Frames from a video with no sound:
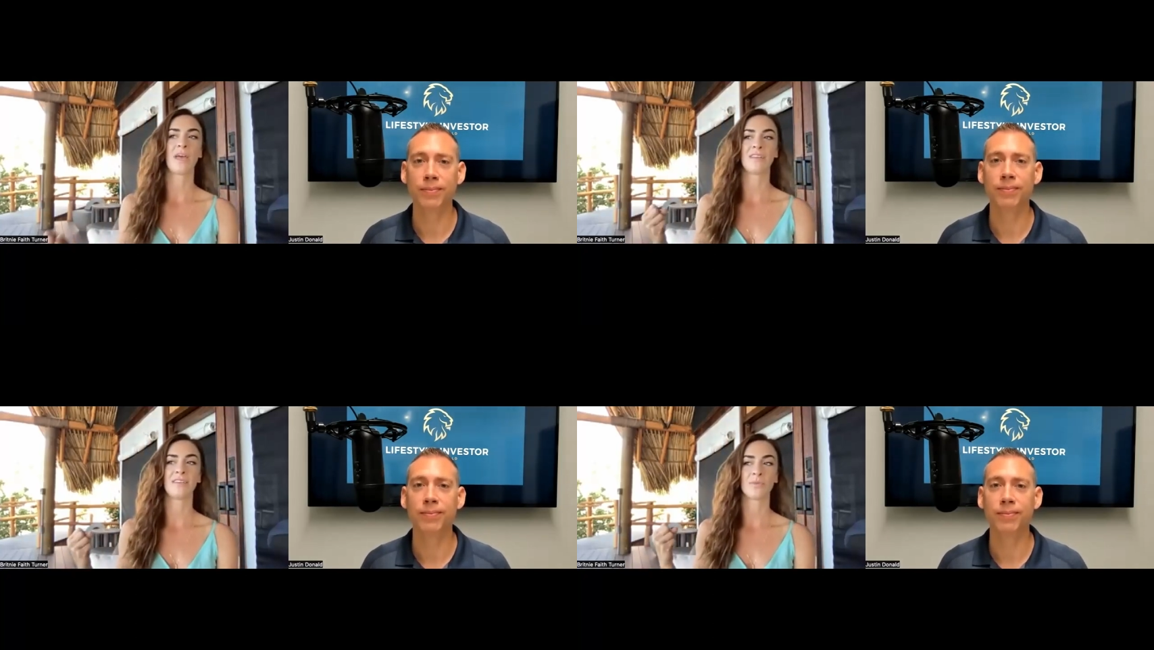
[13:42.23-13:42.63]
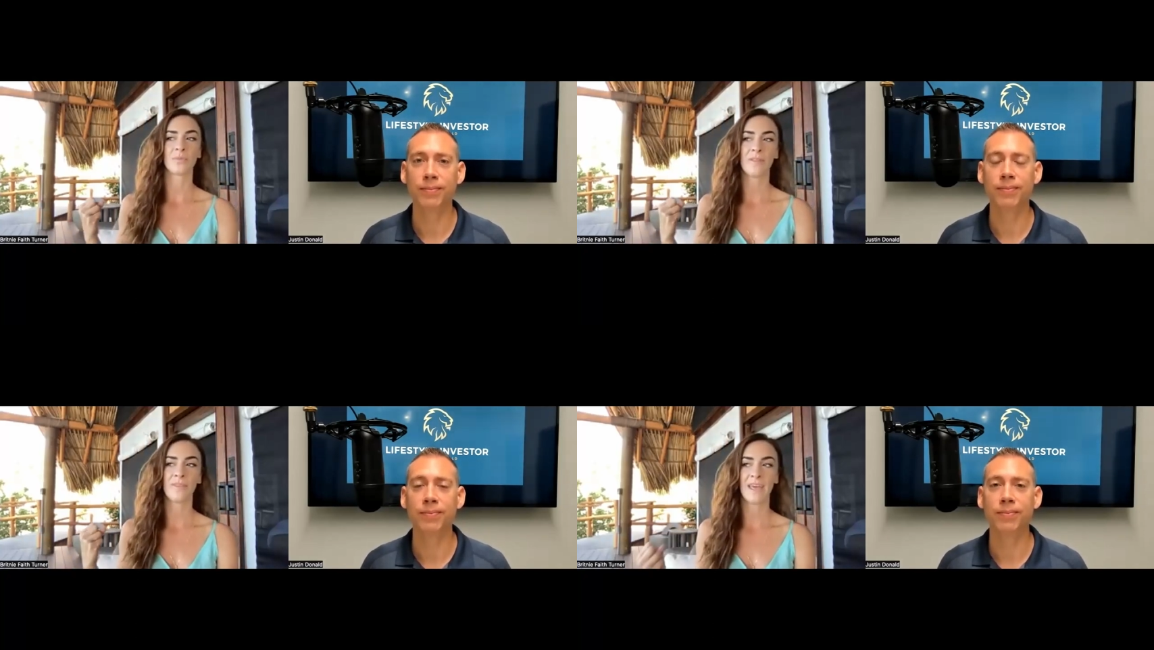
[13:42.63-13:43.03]
Speaker 1: And
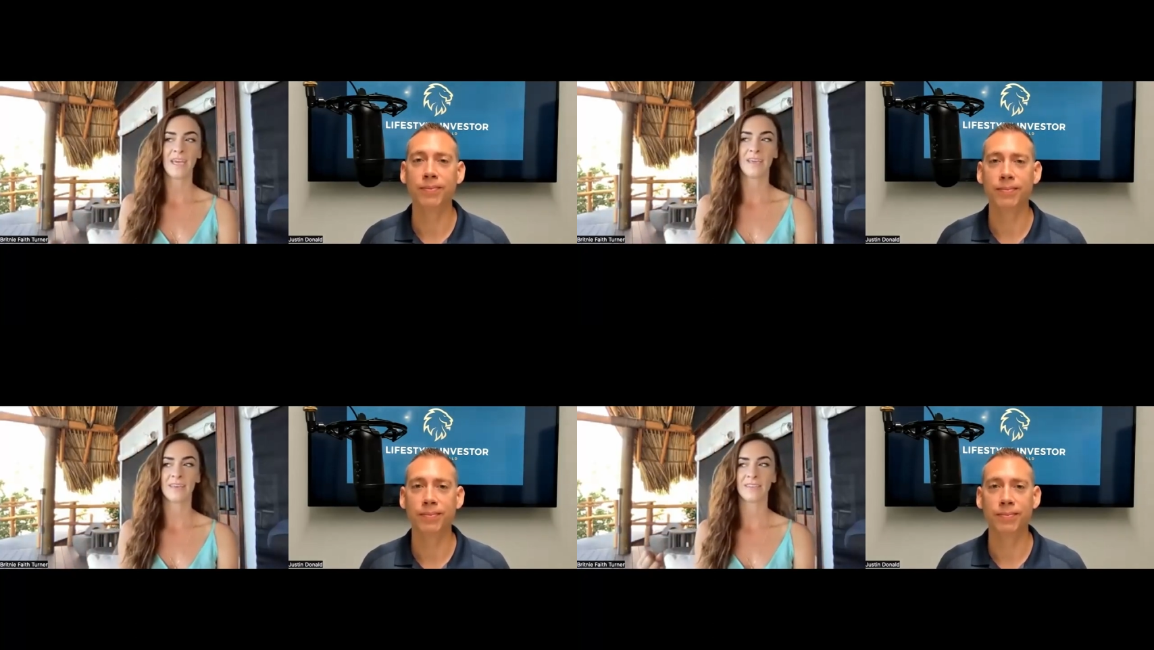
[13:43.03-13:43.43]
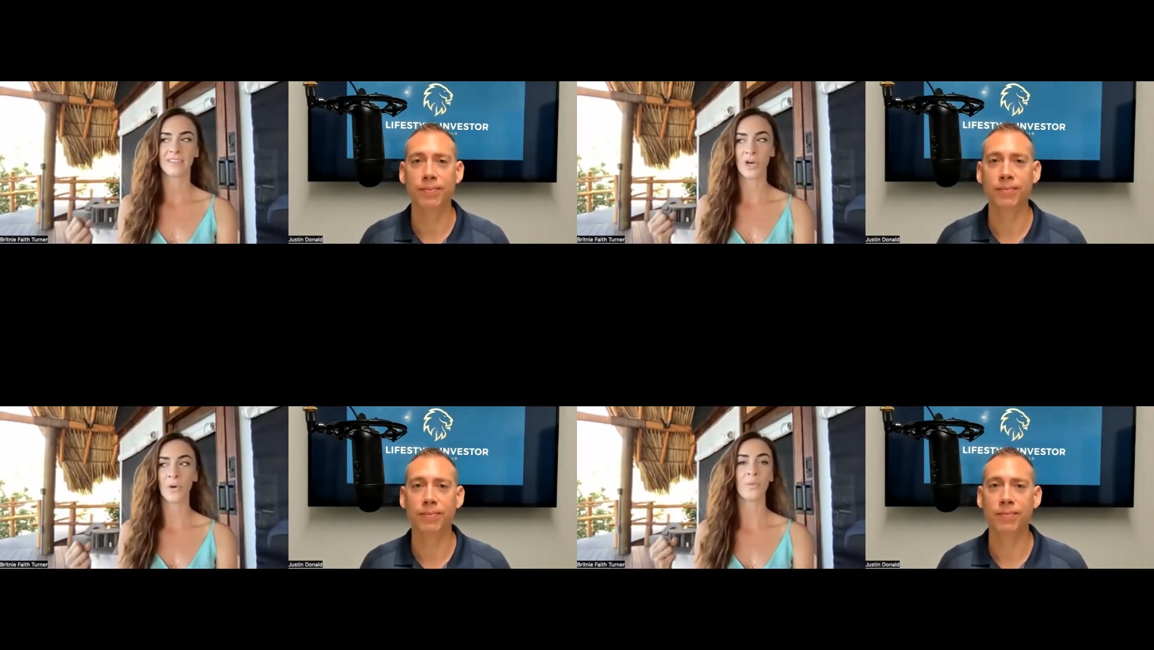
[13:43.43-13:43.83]
when they
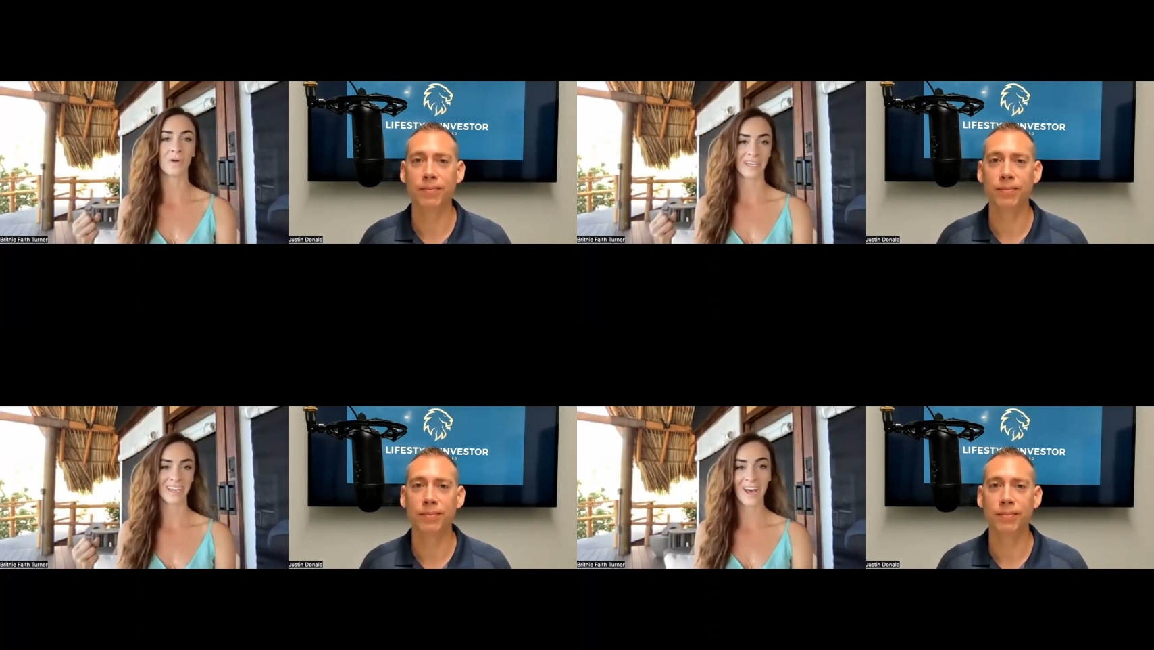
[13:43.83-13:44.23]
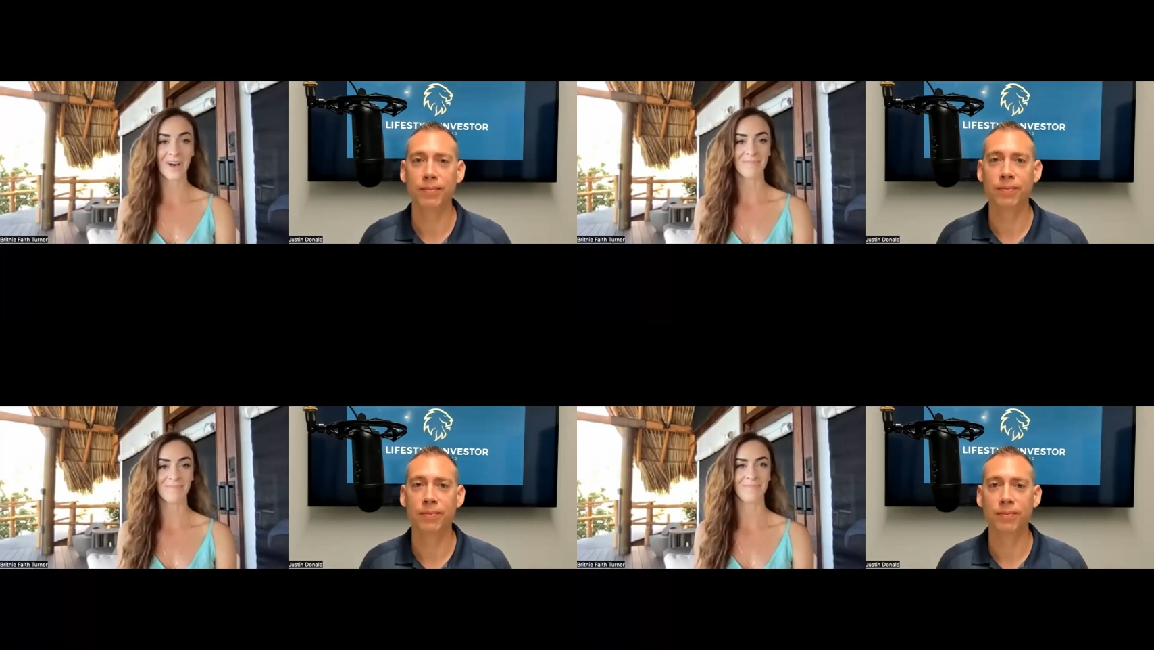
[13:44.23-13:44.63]
don't want to
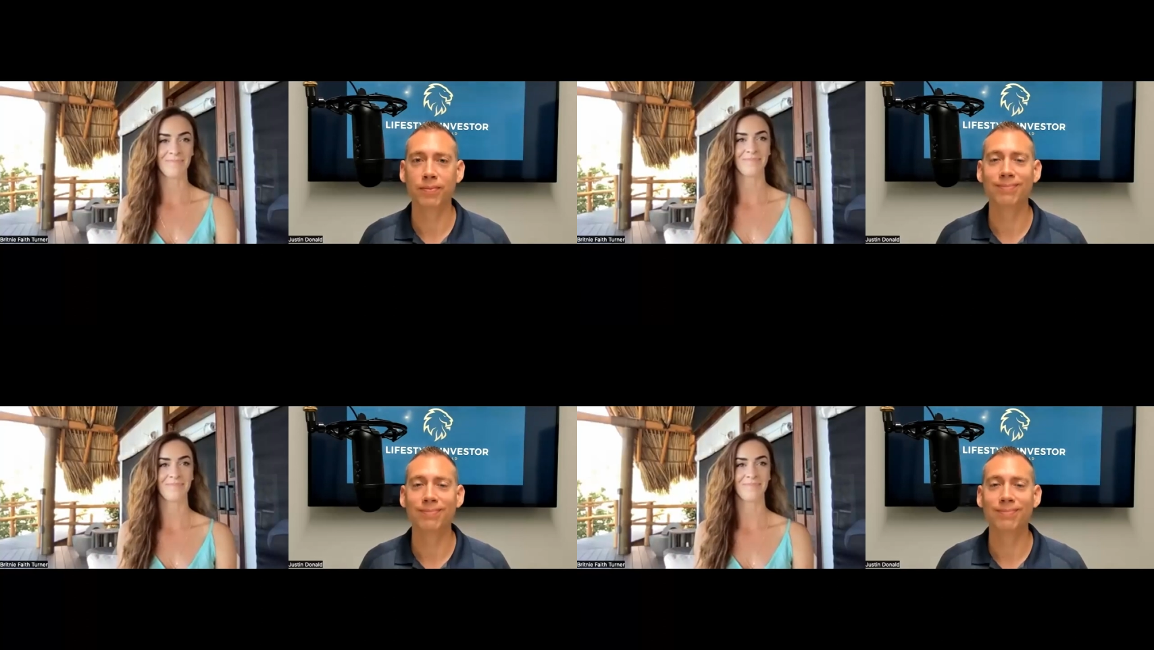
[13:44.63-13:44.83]
come,